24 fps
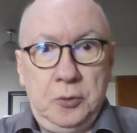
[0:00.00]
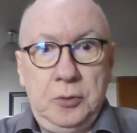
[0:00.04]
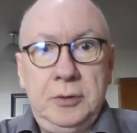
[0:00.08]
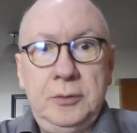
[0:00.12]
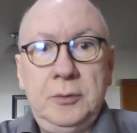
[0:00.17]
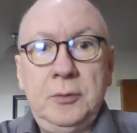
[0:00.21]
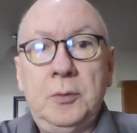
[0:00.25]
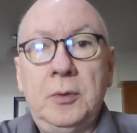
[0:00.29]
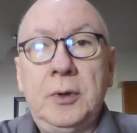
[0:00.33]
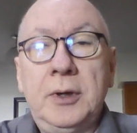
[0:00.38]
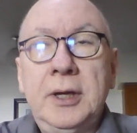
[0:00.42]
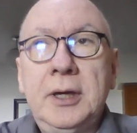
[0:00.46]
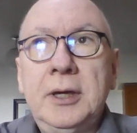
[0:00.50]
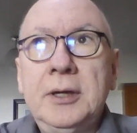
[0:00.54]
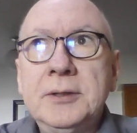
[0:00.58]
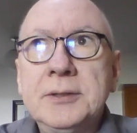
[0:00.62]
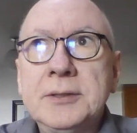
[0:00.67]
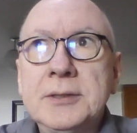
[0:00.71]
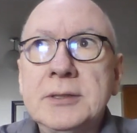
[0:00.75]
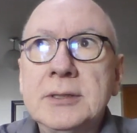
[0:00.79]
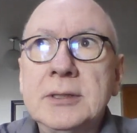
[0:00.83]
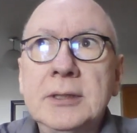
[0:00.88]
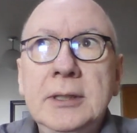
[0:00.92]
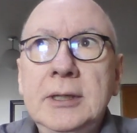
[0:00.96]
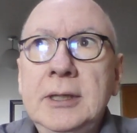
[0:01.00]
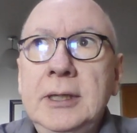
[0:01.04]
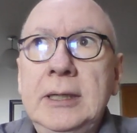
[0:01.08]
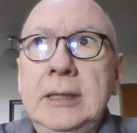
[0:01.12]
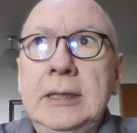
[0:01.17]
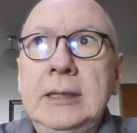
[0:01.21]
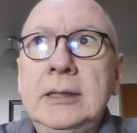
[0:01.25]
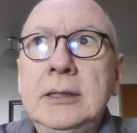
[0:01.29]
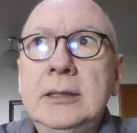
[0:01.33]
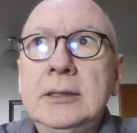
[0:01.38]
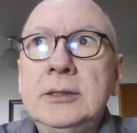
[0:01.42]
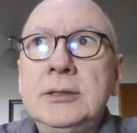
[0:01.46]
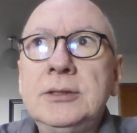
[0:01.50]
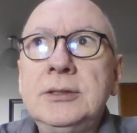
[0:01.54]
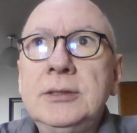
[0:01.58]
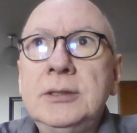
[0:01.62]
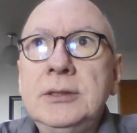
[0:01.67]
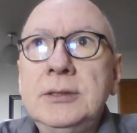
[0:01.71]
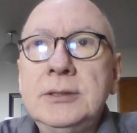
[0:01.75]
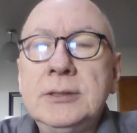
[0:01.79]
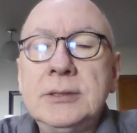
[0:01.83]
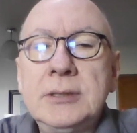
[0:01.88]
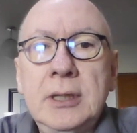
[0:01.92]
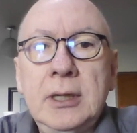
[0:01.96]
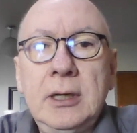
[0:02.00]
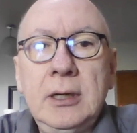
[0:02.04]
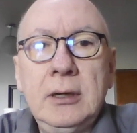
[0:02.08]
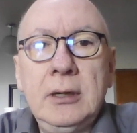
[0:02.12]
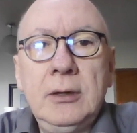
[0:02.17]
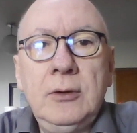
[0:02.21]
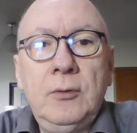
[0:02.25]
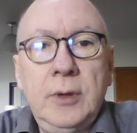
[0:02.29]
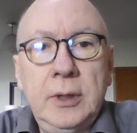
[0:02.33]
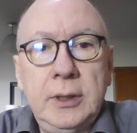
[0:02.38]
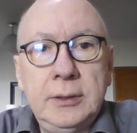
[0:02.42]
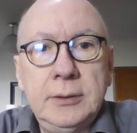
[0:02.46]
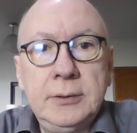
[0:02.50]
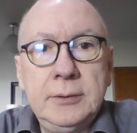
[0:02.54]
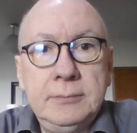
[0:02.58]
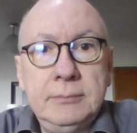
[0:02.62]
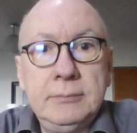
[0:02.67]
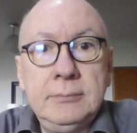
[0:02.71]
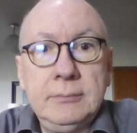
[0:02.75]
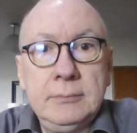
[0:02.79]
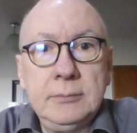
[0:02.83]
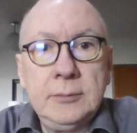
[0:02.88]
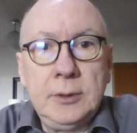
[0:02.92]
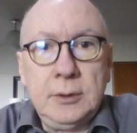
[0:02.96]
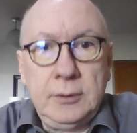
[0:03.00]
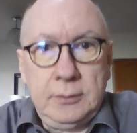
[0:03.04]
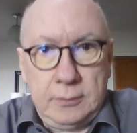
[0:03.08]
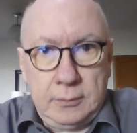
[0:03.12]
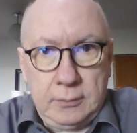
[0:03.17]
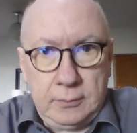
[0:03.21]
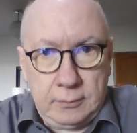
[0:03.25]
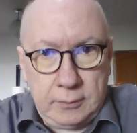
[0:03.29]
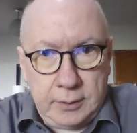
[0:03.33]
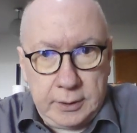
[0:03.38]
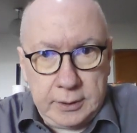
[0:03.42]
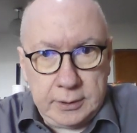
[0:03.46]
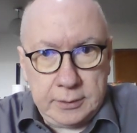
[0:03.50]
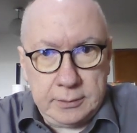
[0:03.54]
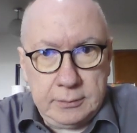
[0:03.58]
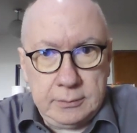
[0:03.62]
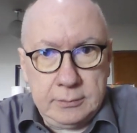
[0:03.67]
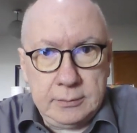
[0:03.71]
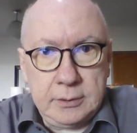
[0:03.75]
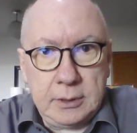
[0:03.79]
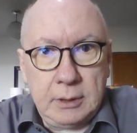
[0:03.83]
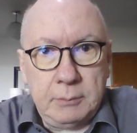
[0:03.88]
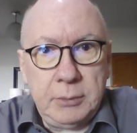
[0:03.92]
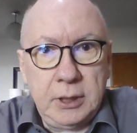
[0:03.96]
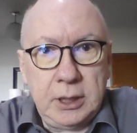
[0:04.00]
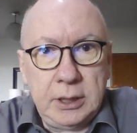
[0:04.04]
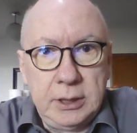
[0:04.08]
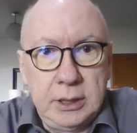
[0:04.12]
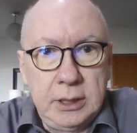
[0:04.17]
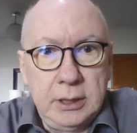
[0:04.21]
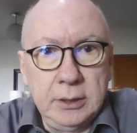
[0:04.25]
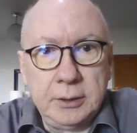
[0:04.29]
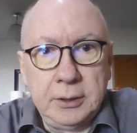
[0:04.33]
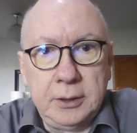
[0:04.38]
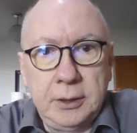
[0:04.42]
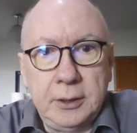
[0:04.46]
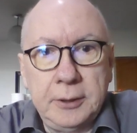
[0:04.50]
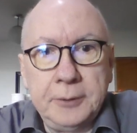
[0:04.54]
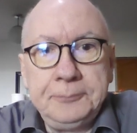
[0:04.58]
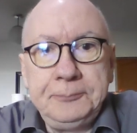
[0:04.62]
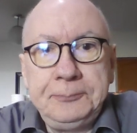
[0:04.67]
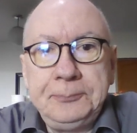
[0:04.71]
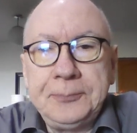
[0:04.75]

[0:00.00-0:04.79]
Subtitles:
what else? She's quite the big deal here.